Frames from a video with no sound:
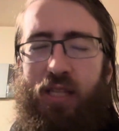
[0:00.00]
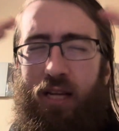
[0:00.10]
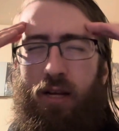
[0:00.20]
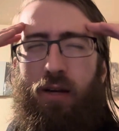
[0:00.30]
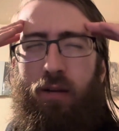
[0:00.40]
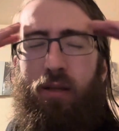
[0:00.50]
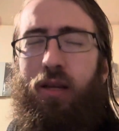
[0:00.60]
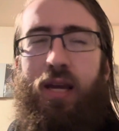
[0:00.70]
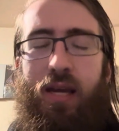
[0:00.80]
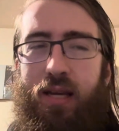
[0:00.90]
like, oh,
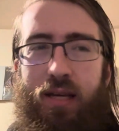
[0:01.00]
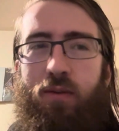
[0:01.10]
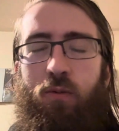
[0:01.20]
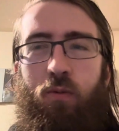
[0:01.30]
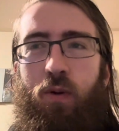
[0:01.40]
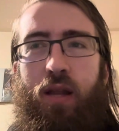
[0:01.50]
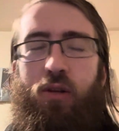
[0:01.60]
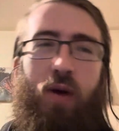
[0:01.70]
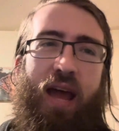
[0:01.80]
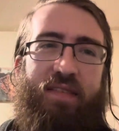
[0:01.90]
what,
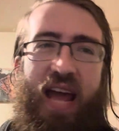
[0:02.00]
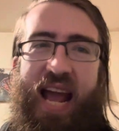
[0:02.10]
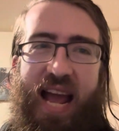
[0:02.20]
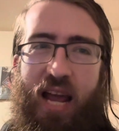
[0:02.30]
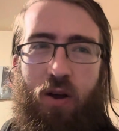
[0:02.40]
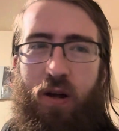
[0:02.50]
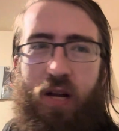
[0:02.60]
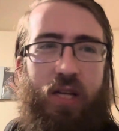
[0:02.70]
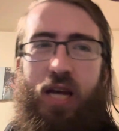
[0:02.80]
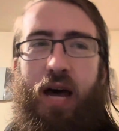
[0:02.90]
do I have a hat
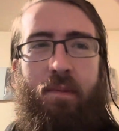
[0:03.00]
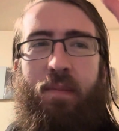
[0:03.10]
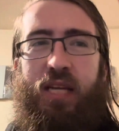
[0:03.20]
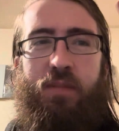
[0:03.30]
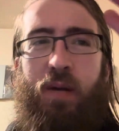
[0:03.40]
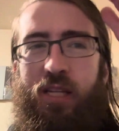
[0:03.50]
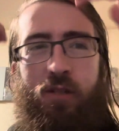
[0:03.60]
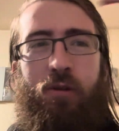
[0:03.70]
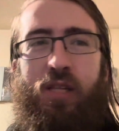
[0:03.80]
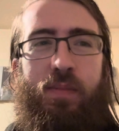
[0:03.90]
on top of my
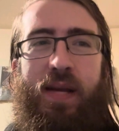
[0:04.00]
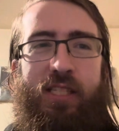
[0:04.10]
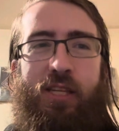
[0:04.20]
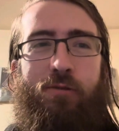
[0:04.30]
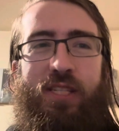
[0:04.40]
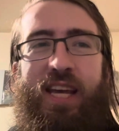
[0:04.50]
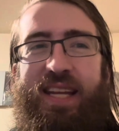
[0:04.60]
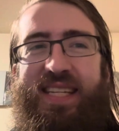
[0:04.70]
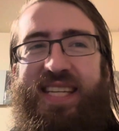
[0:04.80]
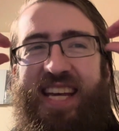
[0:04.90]
spacesuit? This makes no
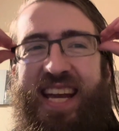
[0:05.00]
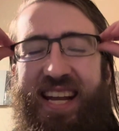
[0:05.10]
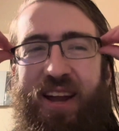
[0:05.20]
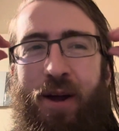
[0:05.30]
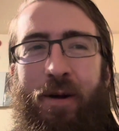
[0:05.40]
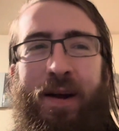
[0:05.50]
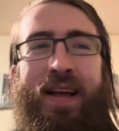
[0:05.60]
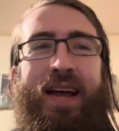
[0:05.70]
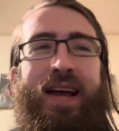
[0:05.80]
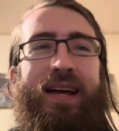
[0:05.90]
sense,
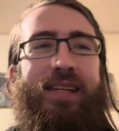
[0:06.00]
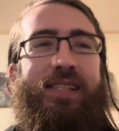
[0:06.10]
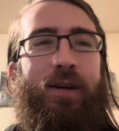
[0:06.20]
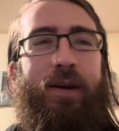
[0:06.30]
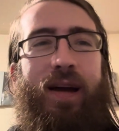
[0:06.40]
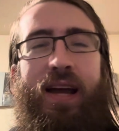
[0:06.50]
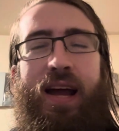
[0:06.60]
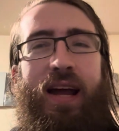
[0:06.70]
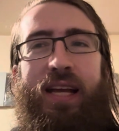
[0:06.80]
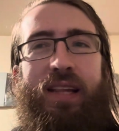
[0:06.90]
So
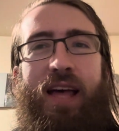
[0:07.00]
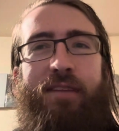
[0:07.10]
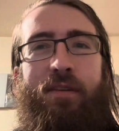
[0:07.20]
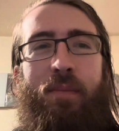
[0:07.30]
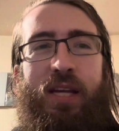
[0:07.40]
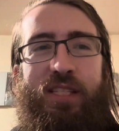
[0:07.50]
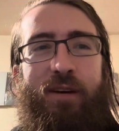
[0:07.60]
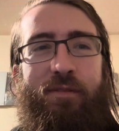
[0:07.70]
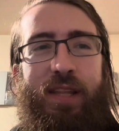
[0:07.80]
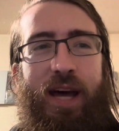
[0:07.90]
I can laugh at
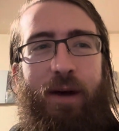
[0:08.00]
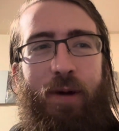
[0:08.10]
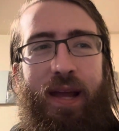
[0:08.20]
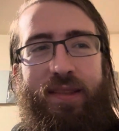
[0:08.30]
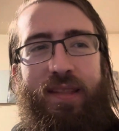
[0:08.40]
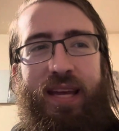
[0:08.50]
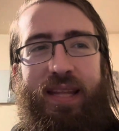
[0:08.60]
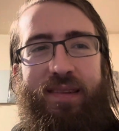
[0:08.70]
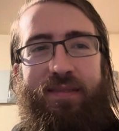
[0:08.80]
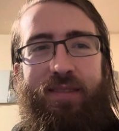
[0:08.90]
myself in that way,
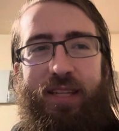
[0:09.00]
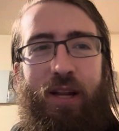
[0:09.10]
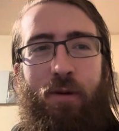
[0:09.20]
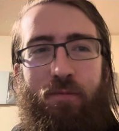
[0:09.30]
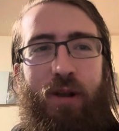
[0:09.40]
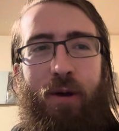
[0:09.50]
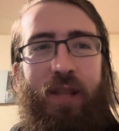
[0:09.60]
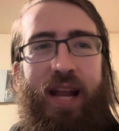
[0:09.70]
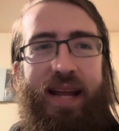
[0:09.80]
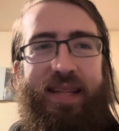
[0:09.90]
and, know
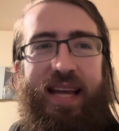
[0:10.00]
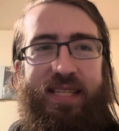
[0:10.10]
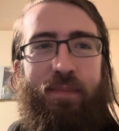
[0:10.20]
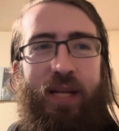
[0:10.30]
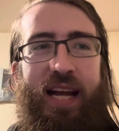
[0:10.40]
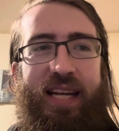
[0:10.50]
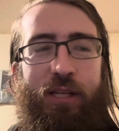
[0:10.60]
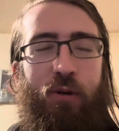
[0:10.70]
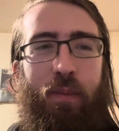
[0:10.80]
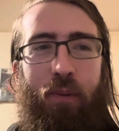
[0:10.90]
that that's something I
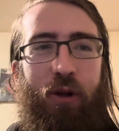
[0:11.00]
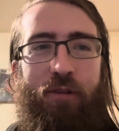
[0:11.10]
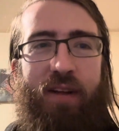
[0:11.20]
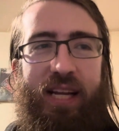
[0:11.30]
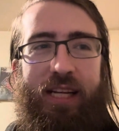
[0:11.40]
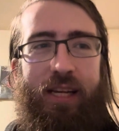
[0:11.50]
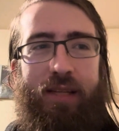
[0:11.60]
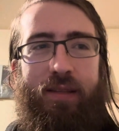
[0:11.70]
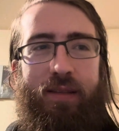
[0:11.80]
need to improve. I need to